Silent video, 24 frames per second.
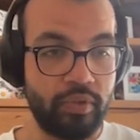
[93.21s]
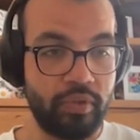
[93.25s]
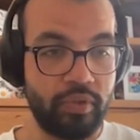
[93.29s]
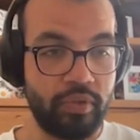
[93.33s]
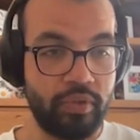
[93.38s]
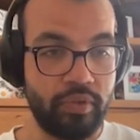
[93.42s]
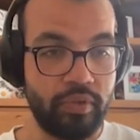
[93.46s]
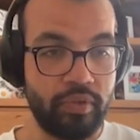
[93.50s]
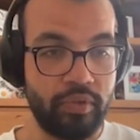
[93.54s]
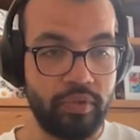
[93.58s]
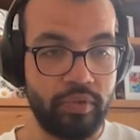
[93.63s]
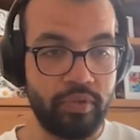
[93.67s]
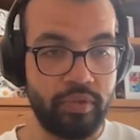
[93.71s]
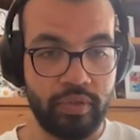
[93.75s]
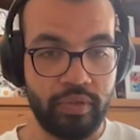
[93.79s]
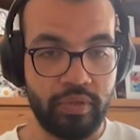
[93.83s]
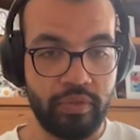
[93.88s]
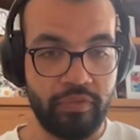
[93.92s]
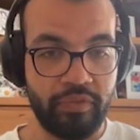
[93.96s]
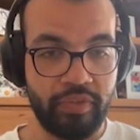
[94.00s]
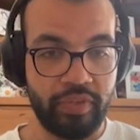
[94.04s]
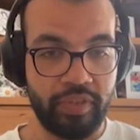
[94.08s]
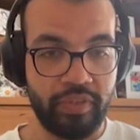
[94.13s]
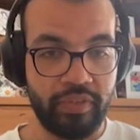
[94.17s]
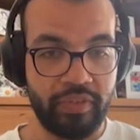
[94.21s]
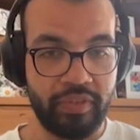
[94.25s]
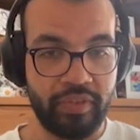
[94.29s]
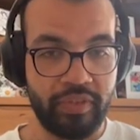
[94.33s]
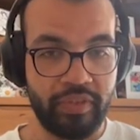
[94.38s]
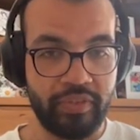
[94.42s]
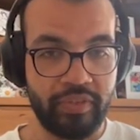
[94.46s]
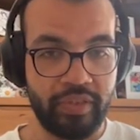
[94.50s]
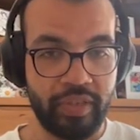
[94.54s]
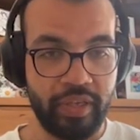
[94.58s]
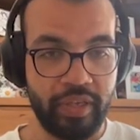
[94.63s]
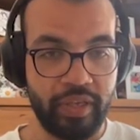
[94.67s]
on, I think it's
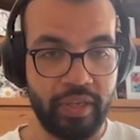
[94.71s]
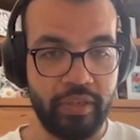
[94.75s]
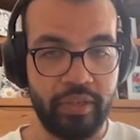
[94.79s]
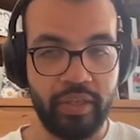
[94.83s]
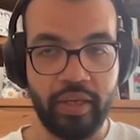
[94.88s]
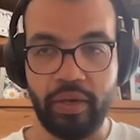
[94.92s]
this layer.